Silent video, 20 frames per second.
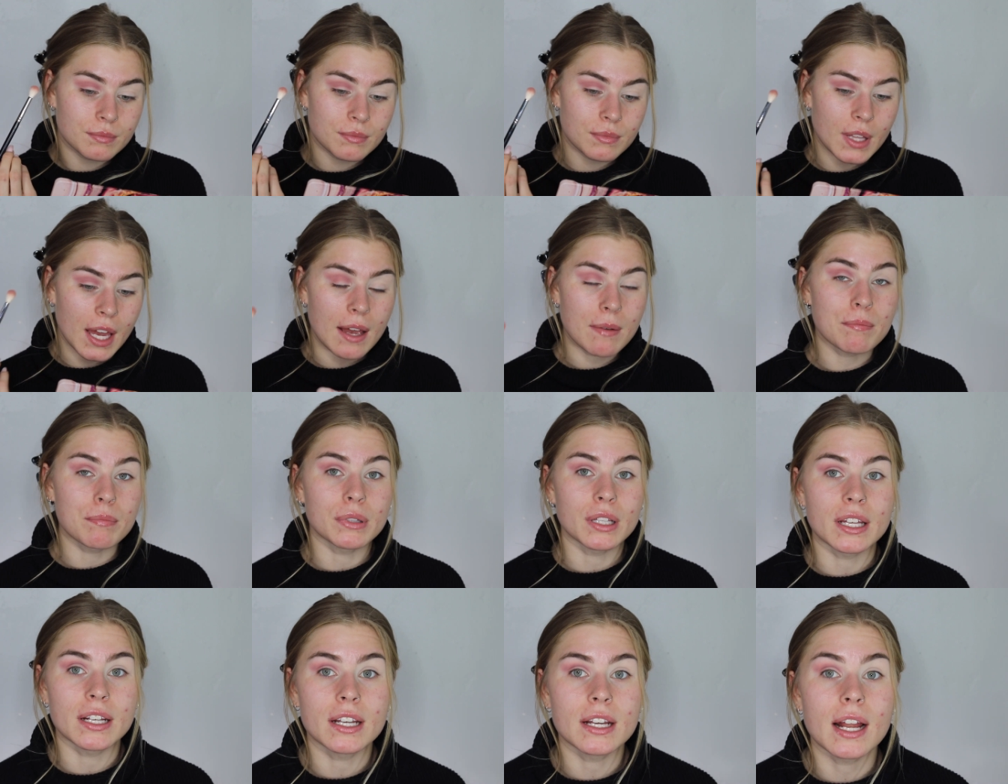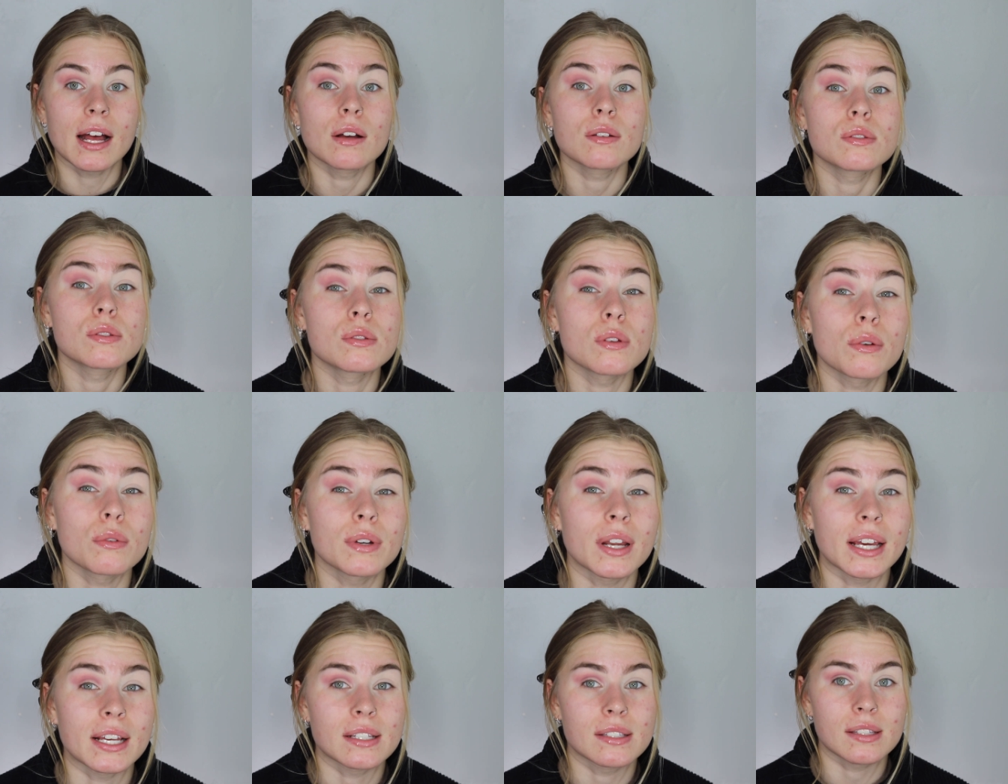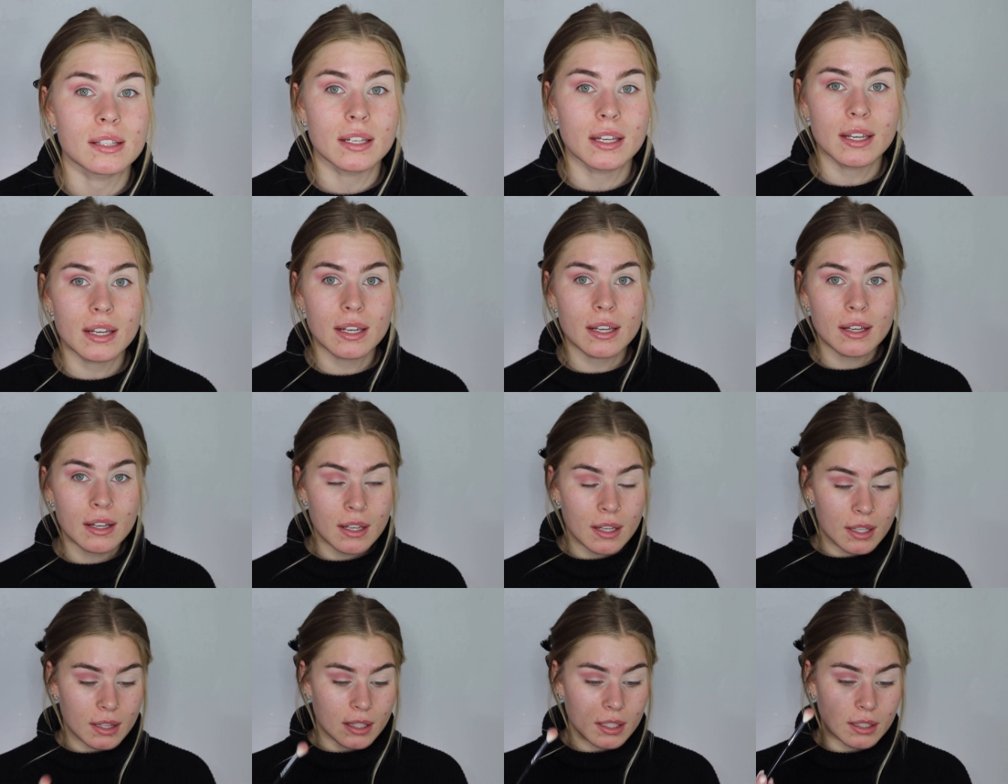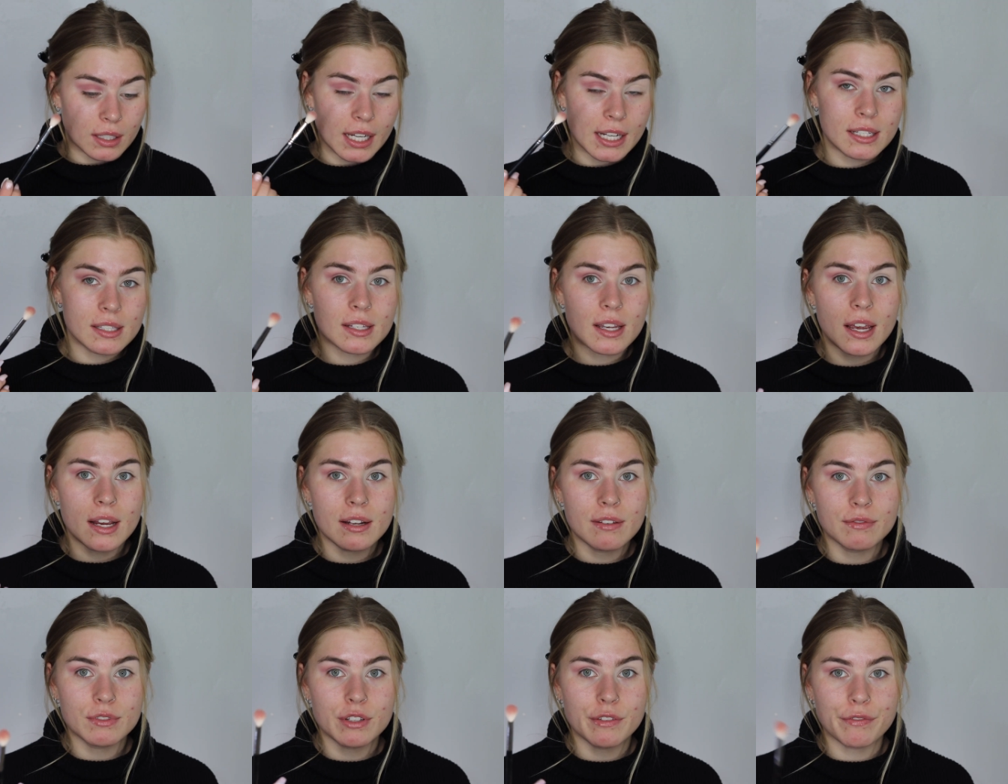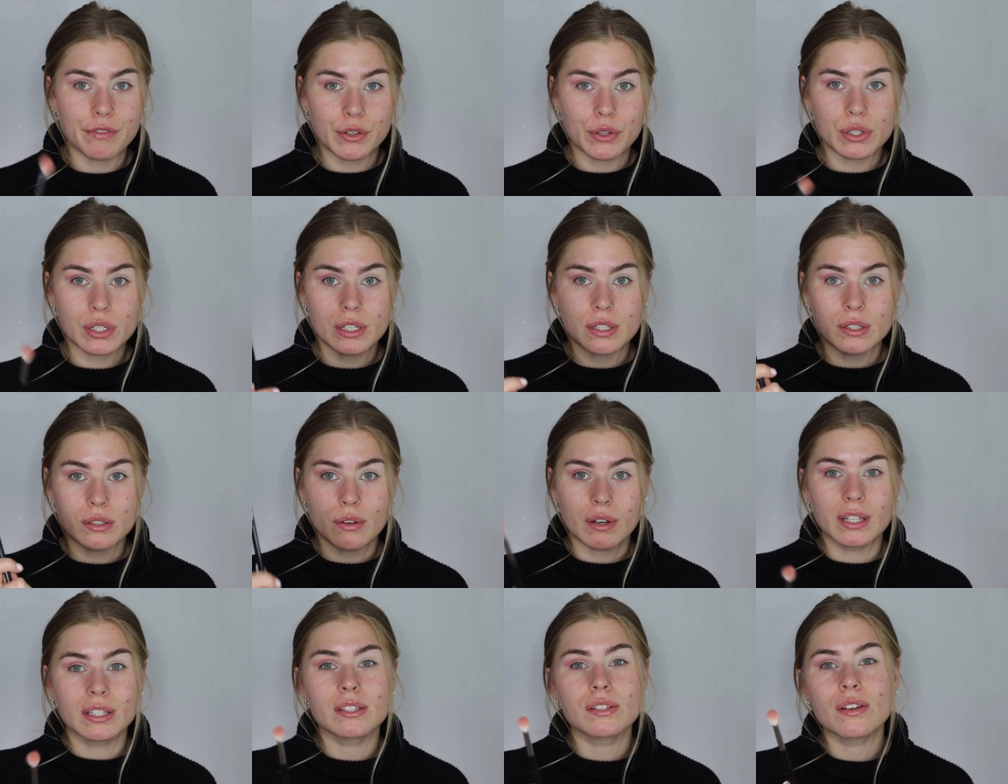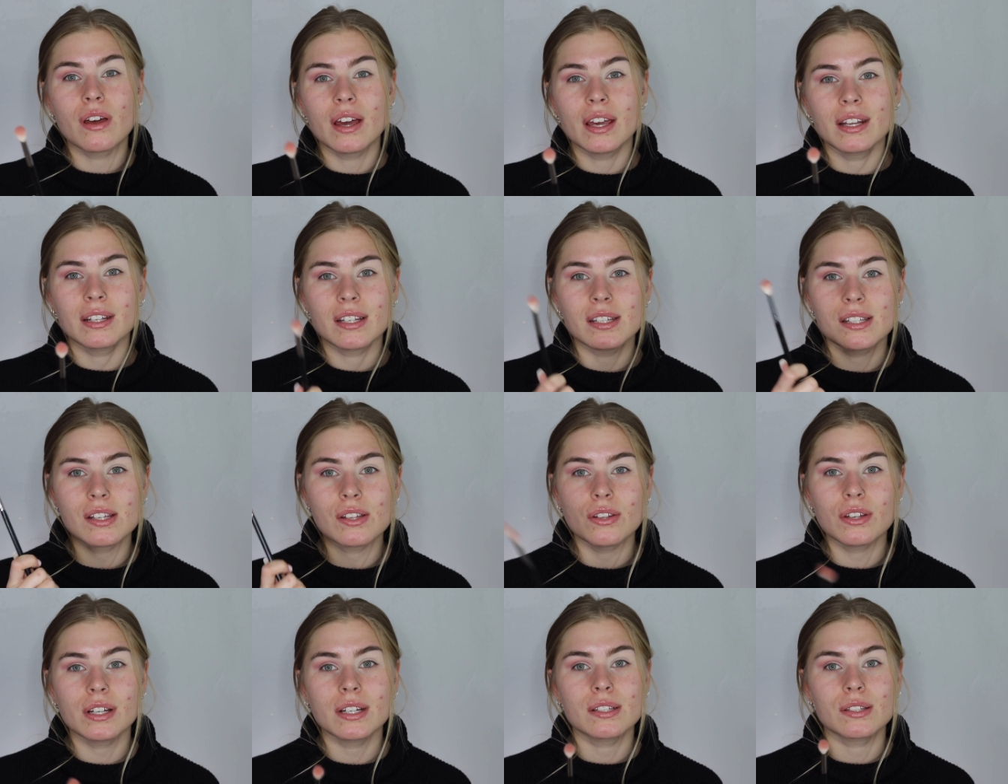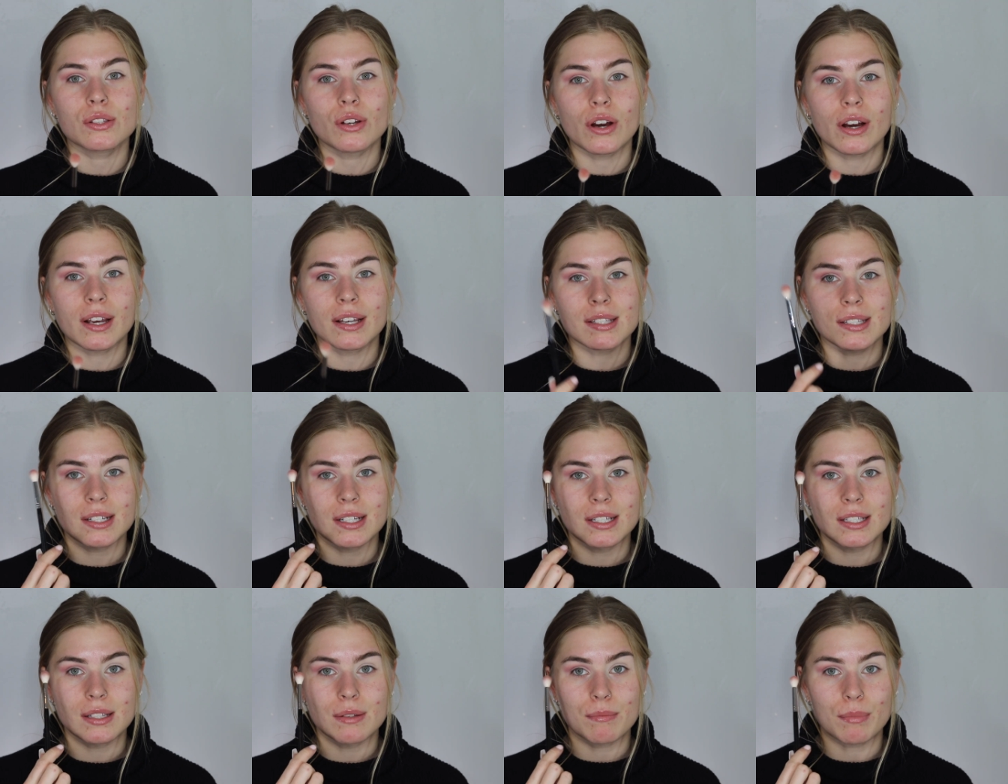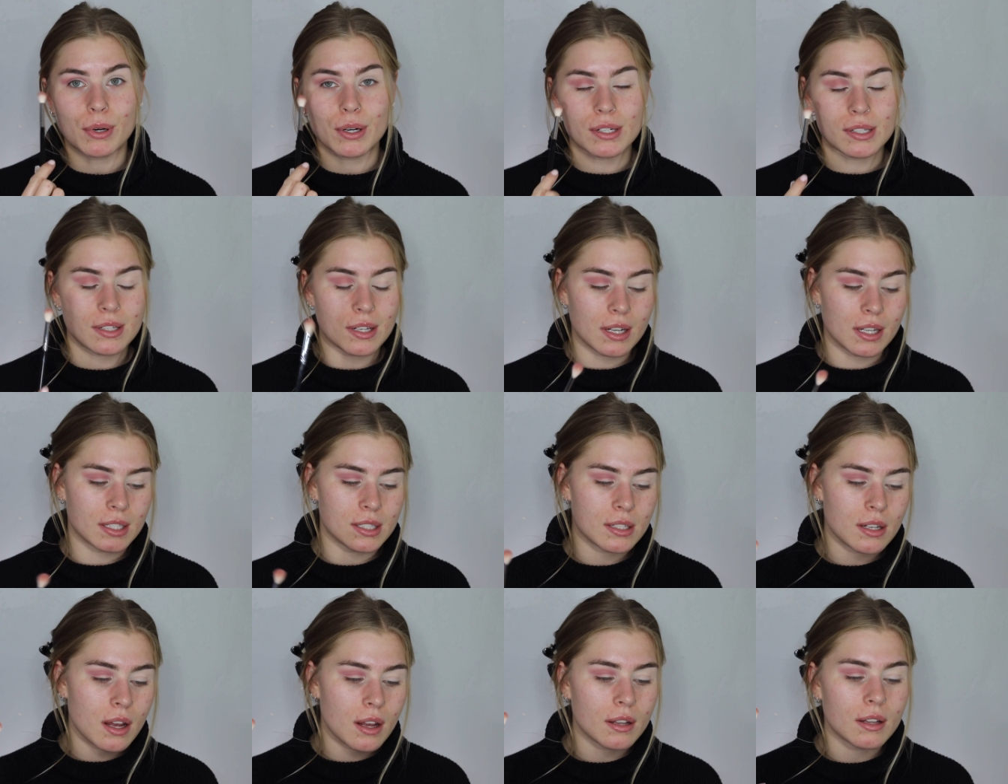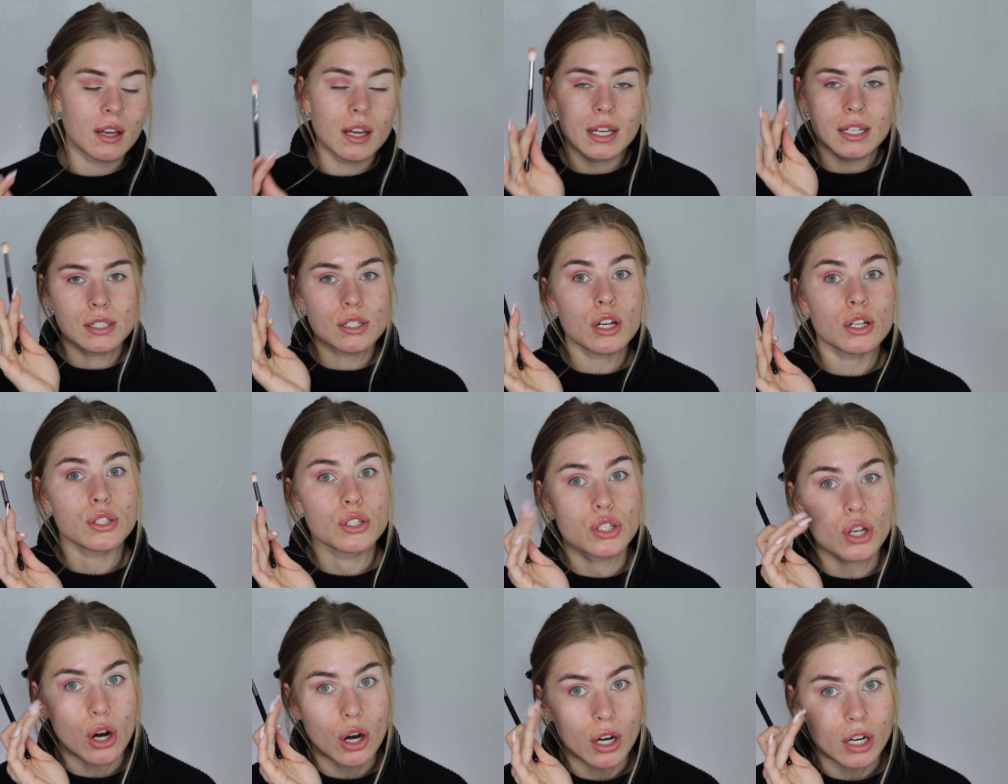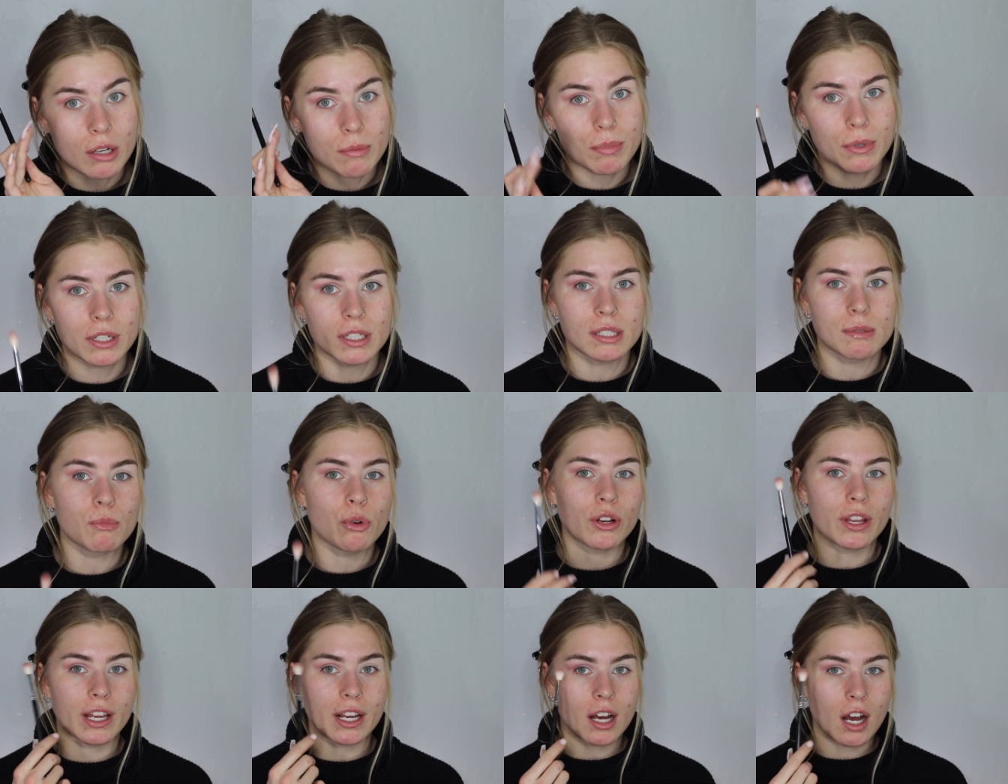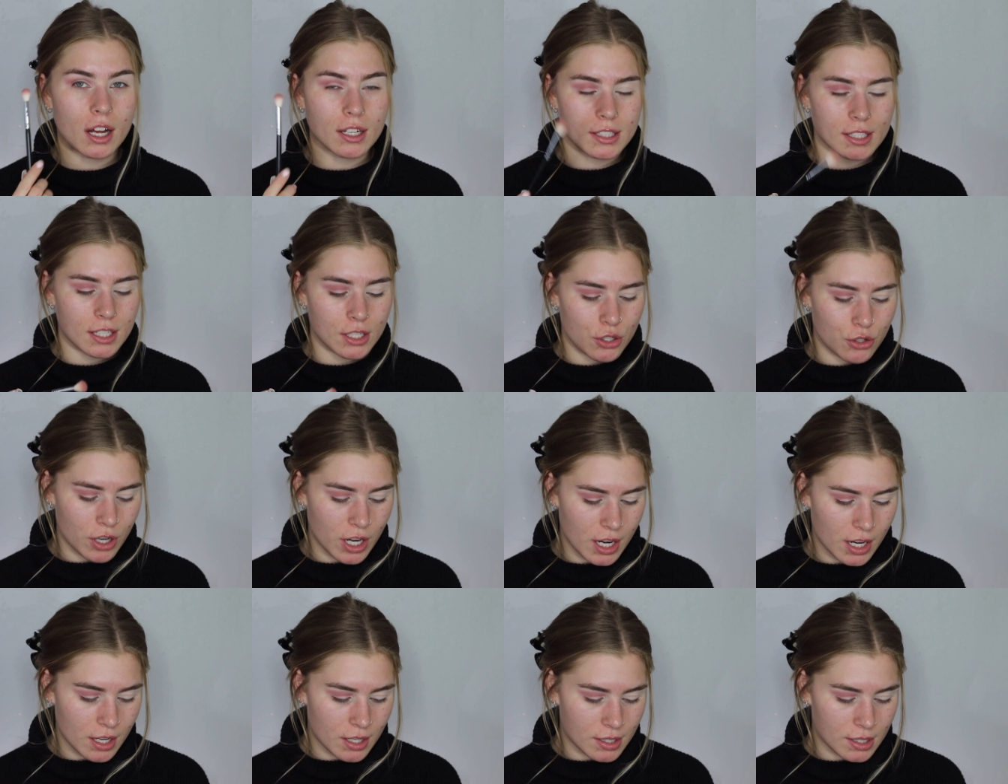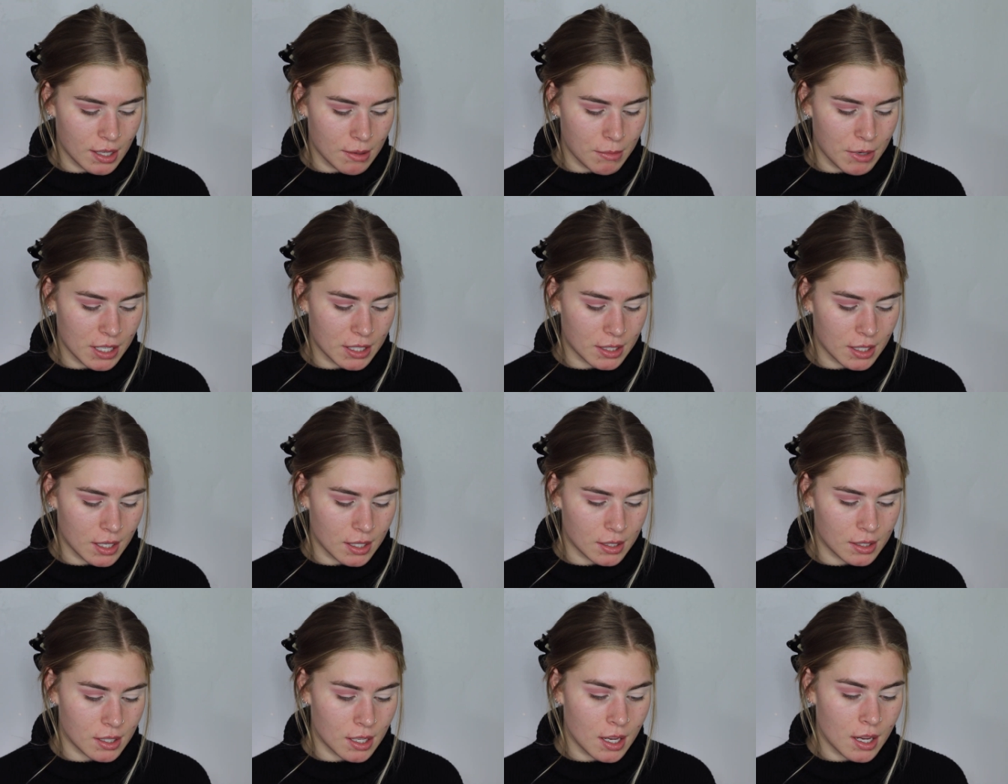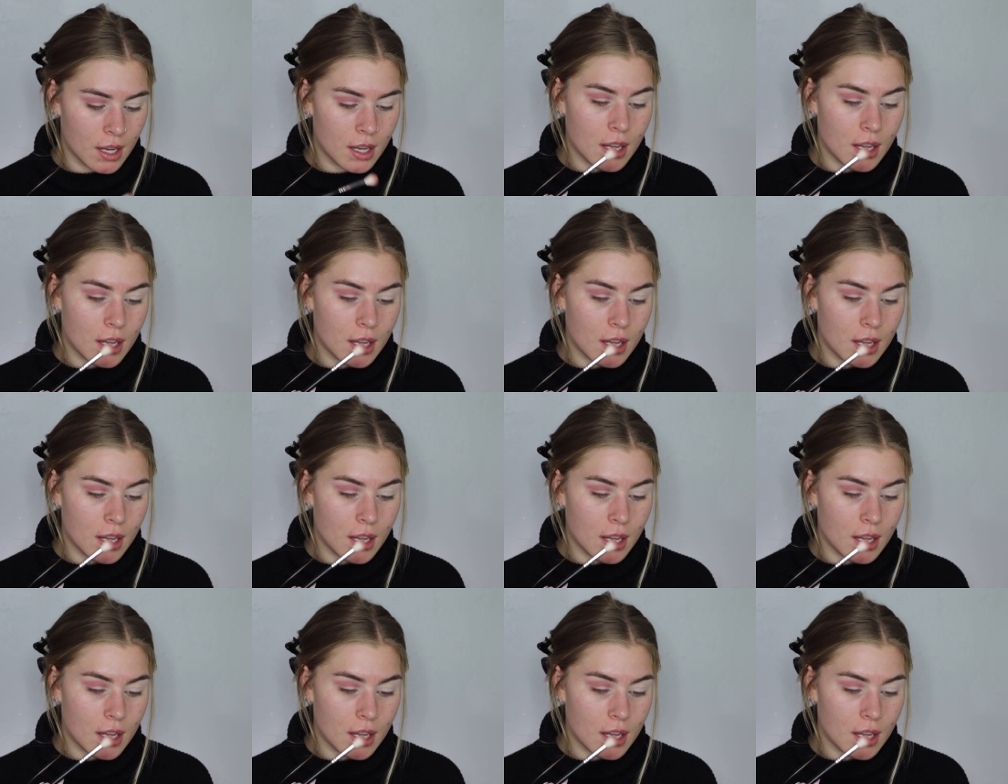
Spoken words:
That blended out so nicely. The lights kind of diffuse it, so it doesn't look as dark as it is in person. It's not dark, but it's more like concentrated. Does that make sense?